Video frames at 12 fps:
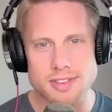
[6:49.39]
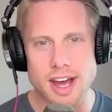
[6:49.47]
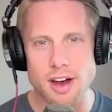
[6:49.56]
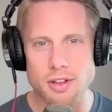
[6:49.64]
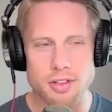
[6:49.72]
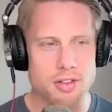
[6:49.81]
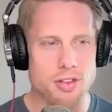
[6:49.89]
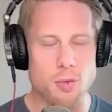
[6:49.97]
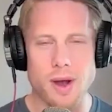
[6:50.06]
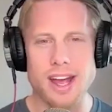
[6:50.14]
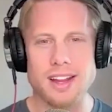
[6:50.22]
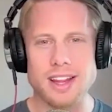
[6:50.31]
Now, the
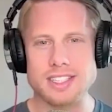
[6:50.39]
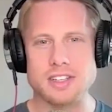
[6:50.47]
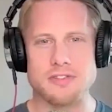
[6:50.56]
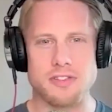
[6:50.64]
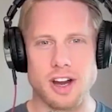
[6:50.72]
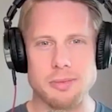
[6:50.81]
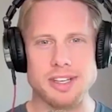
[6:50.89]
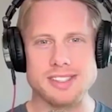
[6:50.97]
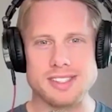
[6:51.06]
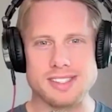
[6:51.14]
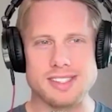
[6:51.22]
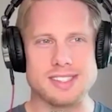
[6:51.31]
way I like to frame
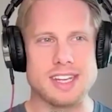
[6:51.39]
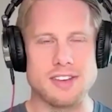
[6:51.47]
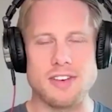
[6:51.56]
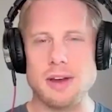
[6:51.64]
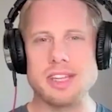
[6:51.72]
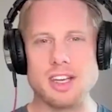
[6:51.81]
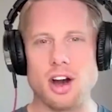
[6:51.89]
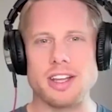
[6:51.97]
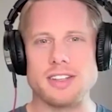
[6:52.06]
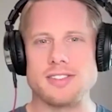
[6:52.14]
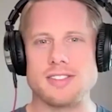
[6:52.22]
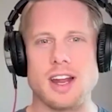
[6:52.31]
this is if I'm in the
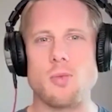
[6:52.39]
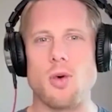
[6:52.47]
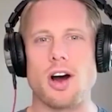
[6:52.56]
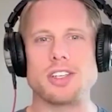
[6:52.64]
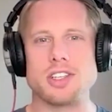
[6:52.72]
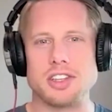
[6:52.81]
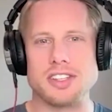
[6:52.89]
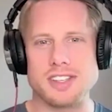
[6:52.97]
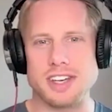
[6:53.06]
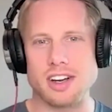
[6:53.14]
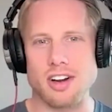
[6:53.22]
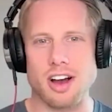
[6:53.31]
audience and I'm watching this
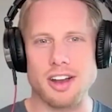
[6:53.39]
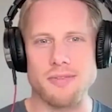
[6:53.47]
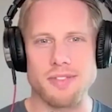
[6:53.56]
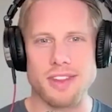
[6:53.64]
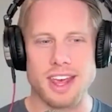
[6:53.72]
later on,